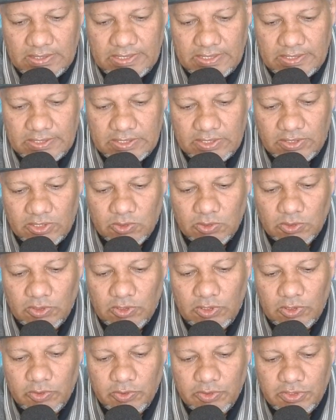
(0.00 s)
So the
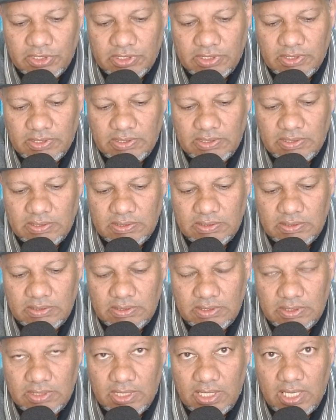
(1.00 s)

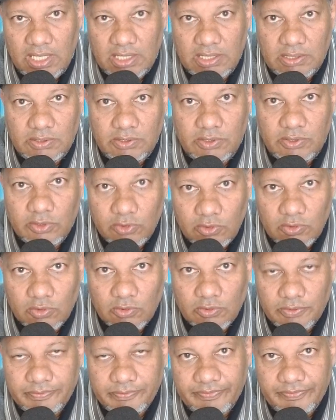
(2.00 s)
conclusion I drew
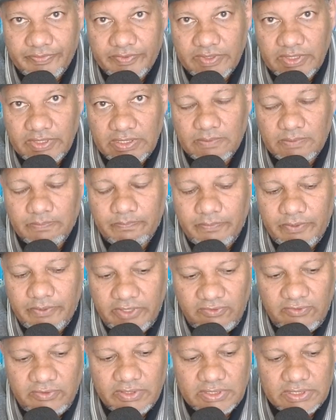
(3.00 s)
in the
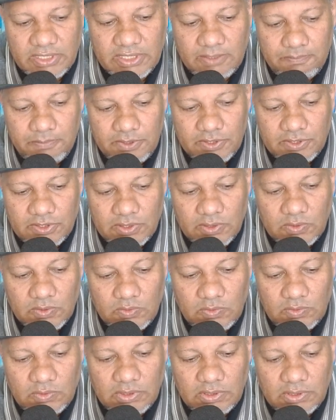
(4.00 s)
previous
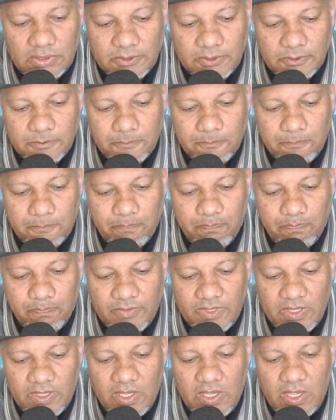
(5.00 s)
episode
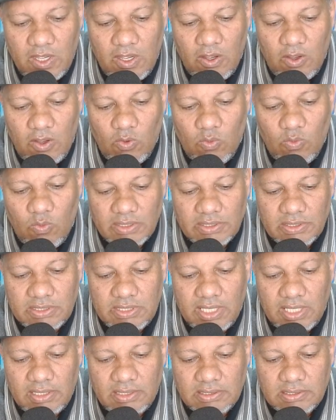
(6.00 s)
was
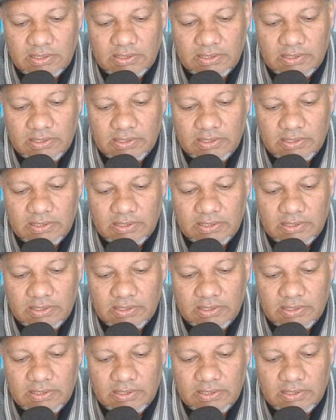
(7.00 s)
that